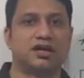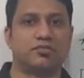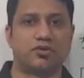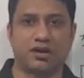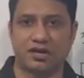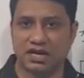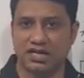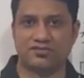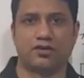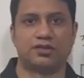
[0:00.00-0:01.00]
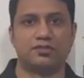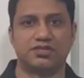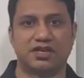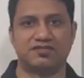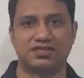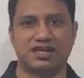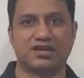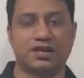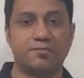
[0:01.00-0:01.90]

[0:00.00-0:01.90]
product lines for themselves, etc.